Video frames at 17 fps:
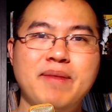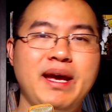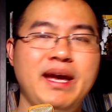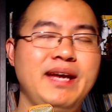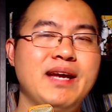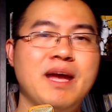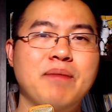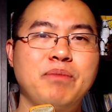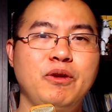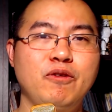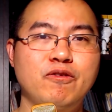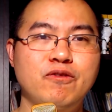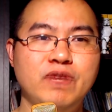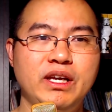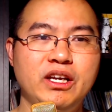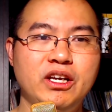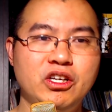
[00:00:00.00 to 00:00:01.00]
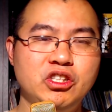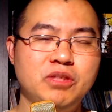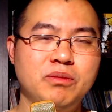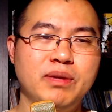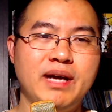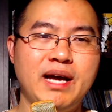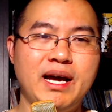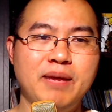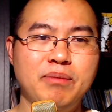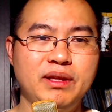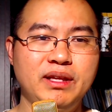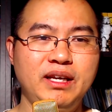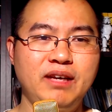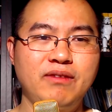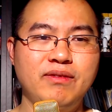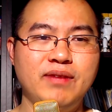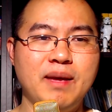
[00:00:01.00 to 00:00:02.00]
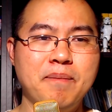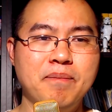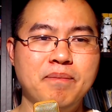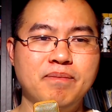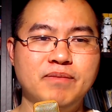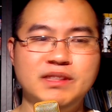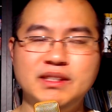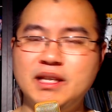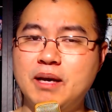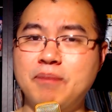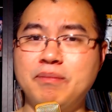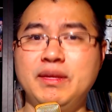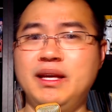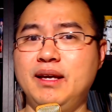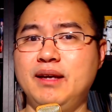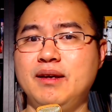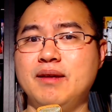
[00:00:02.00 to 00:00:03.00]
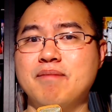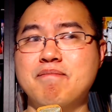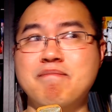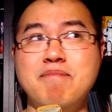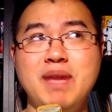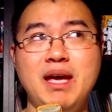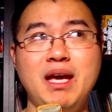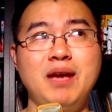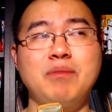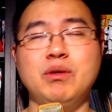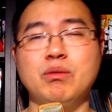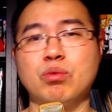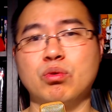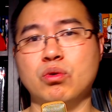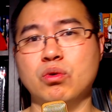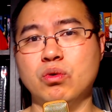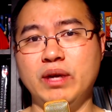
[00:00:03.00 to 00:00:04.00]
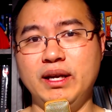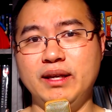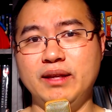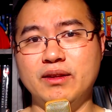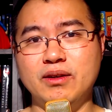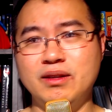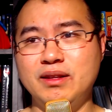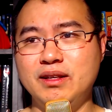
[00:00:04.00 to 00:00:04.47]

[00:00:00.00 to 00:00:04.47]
It may not be finished, but I believe that something may be brewing.